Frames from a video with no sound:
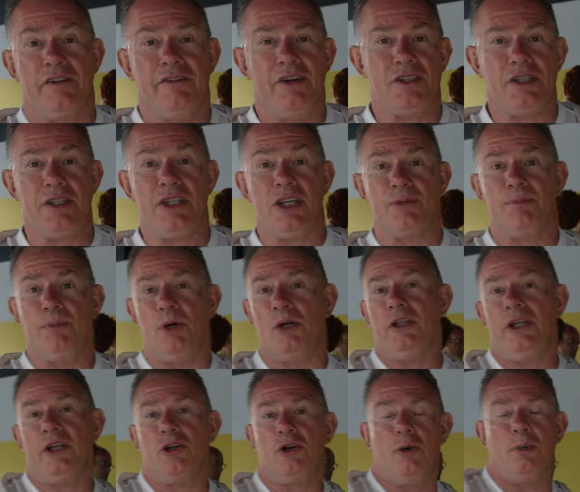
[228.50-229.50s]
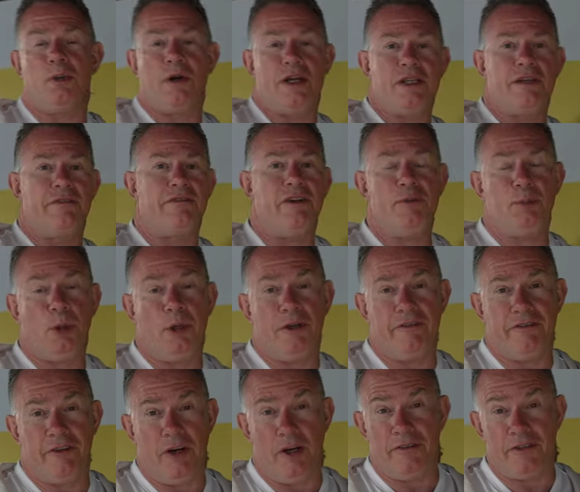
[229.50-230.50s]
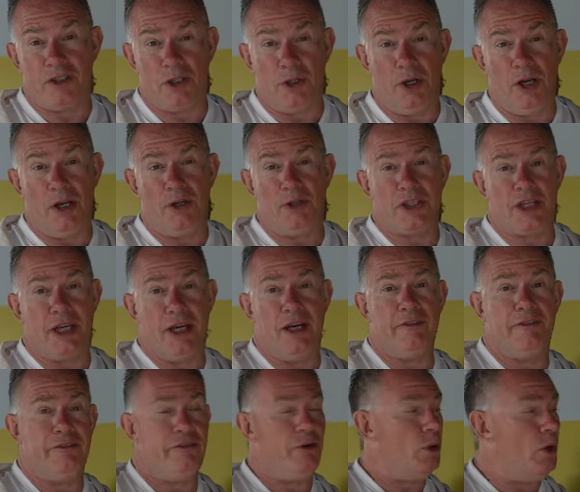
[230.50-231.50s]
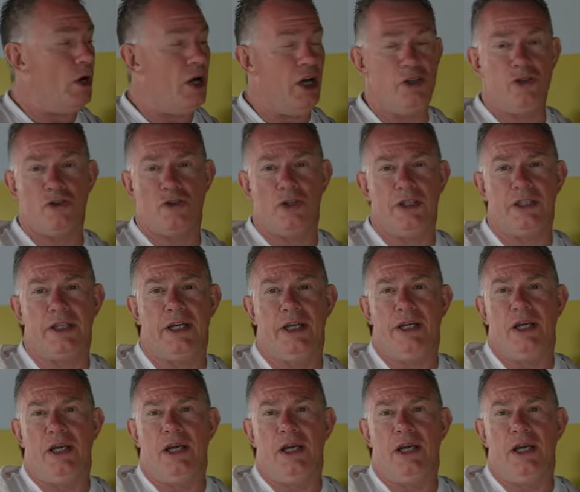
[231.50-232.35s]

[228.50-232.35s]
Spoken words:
the first edition model incorporates a 3.5 Toyota 400